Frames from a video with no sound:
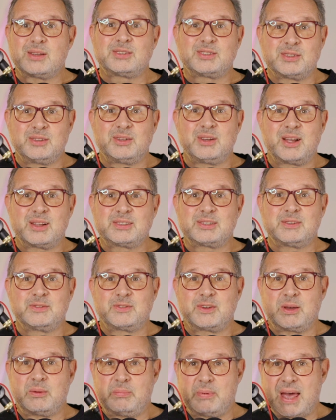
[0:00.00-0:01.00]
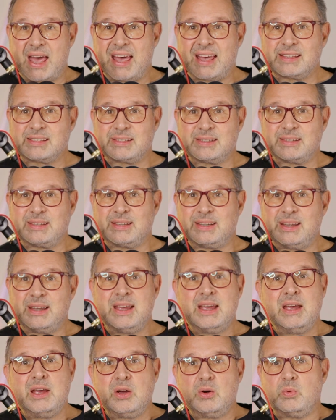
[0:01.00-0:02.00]
and lots of capacity.
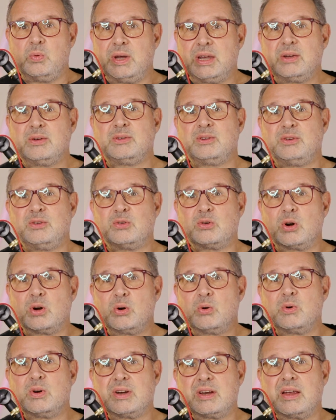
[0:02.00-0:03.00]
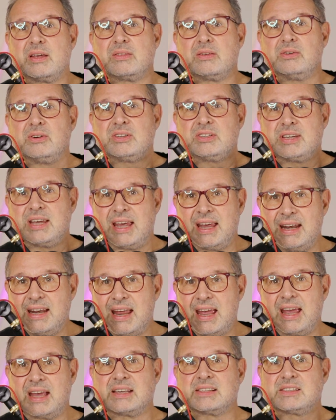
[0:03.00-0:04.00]
We could grow another
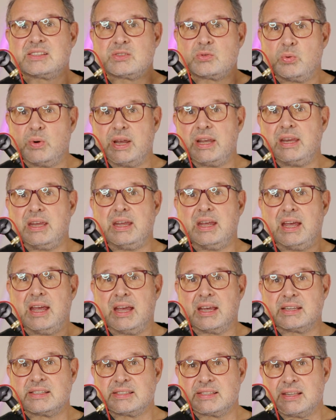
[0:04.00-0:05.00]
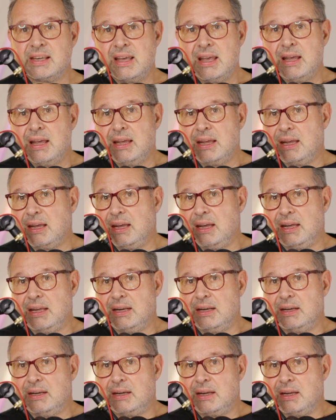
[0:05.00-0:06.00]
10x, 20x
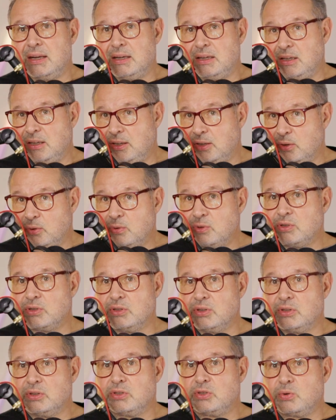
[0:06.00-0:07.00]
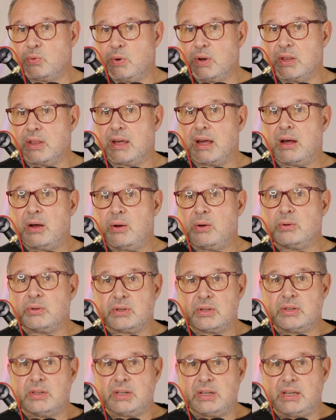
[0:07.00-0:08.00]
in in usage
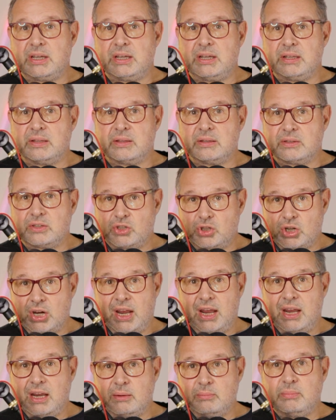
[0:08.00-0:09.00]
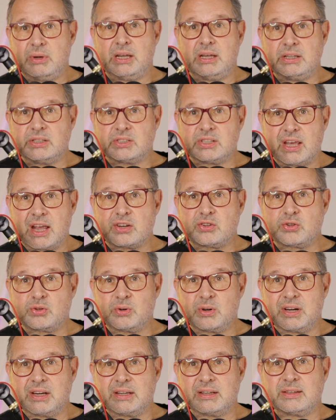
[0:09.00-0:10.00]
without the the chain being
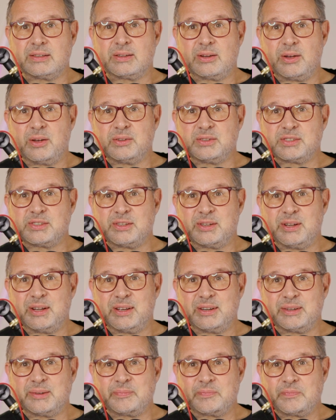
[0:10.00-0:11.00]
saturated on Solana.